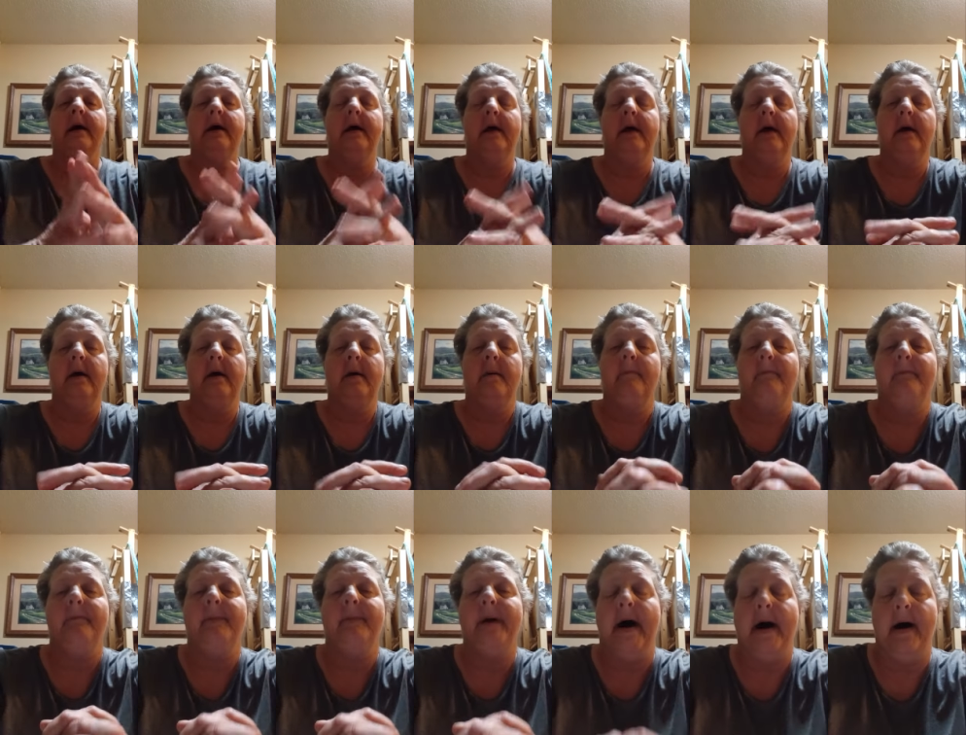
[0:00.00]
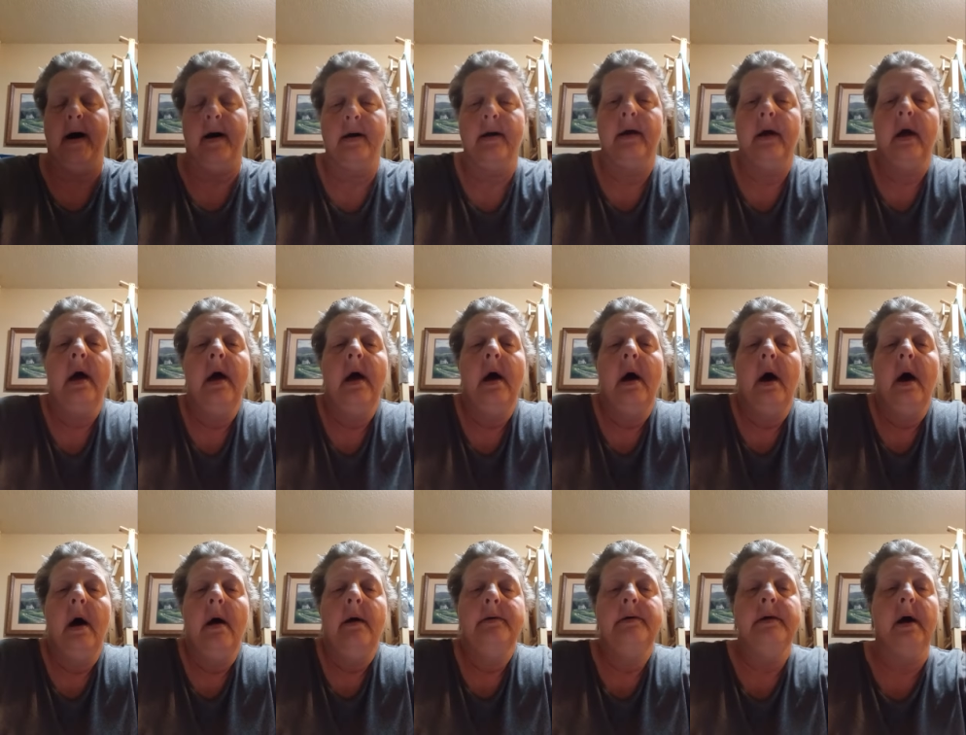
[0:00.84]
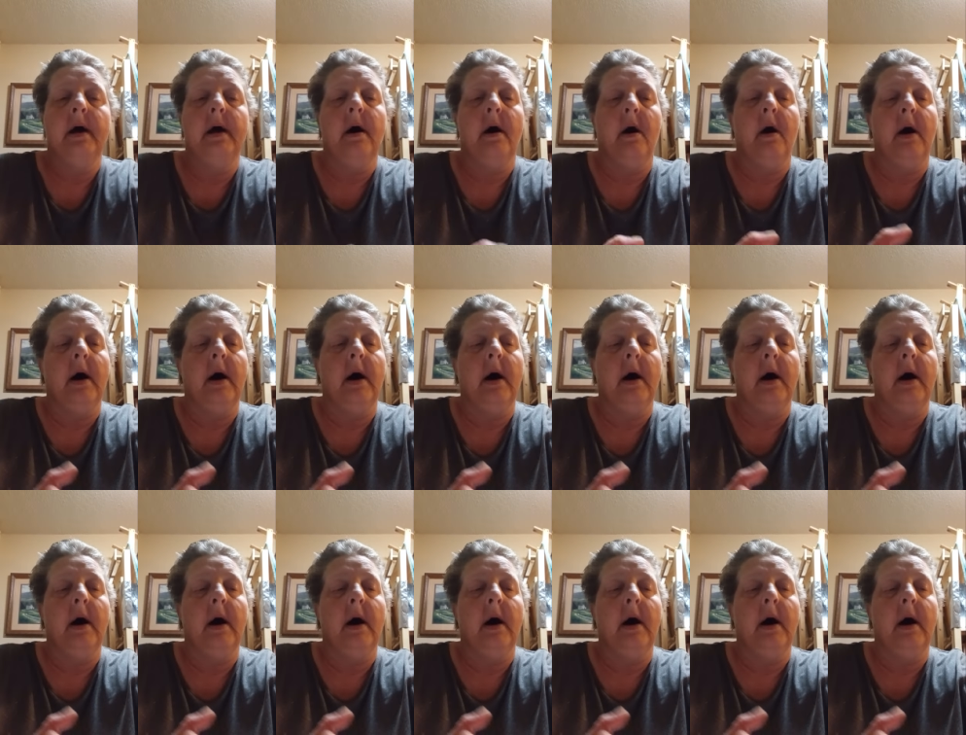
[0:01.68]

am back. Now,